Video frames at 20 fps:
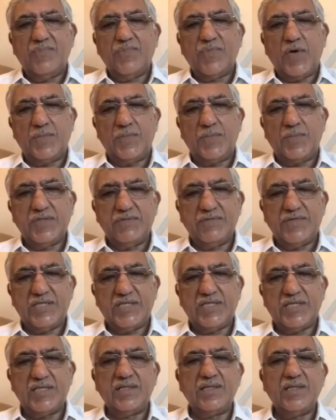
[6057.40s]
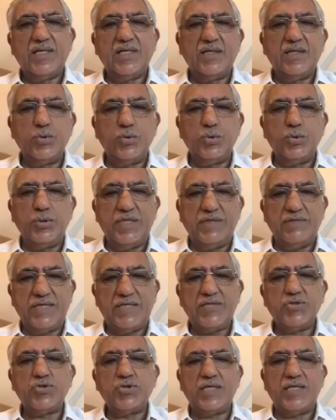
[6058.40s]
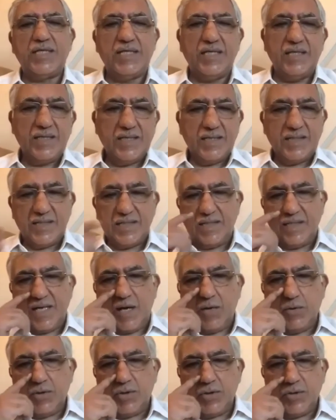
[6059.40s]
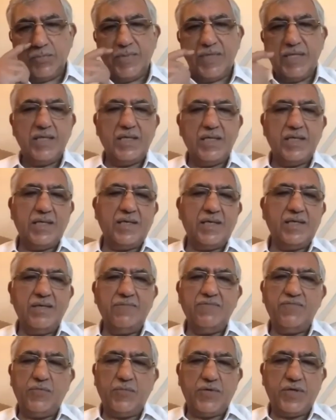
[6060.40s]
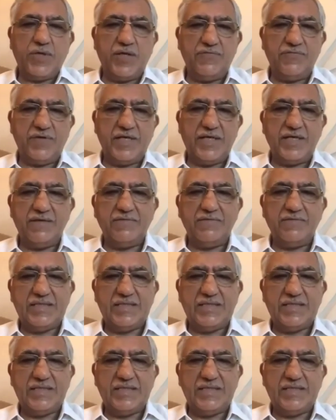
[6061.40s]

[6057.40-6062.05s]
observation do eventually turn out to be lymphoproliferative